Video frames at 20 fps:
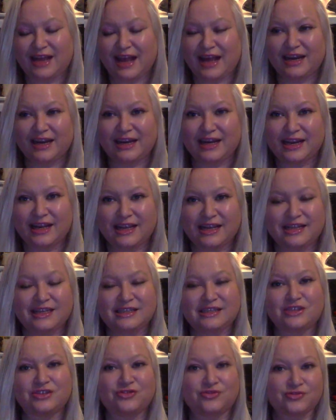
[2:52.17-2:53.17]
And it
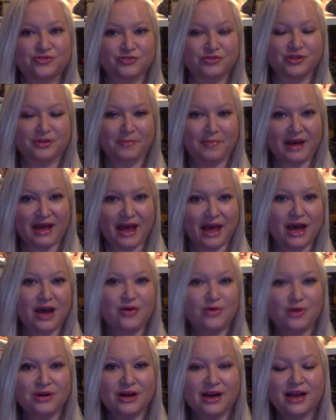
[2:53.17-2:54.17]
is through the
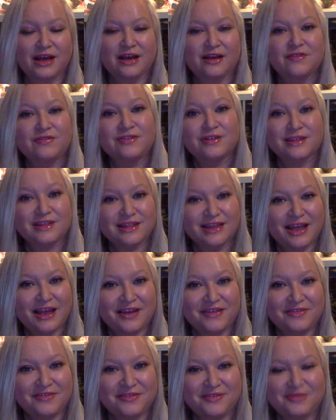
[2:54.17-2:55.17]
power of
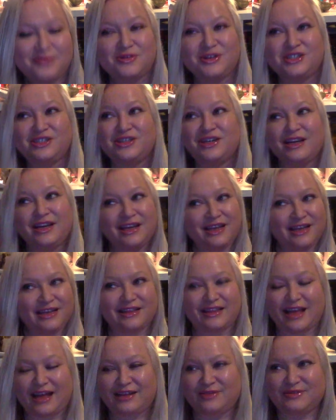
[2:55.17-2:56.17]
love, which
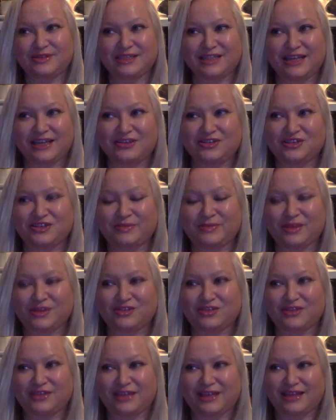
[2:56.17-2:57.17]
that was the energy
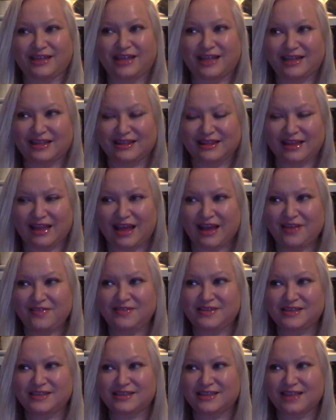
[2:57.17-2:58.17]
mantra, like that love
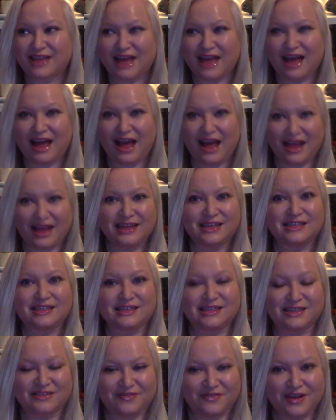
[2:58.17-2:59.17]
is the
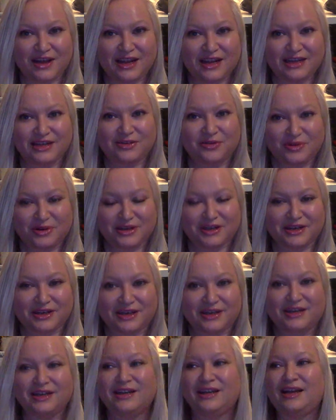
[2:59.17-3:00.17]
highest divine order.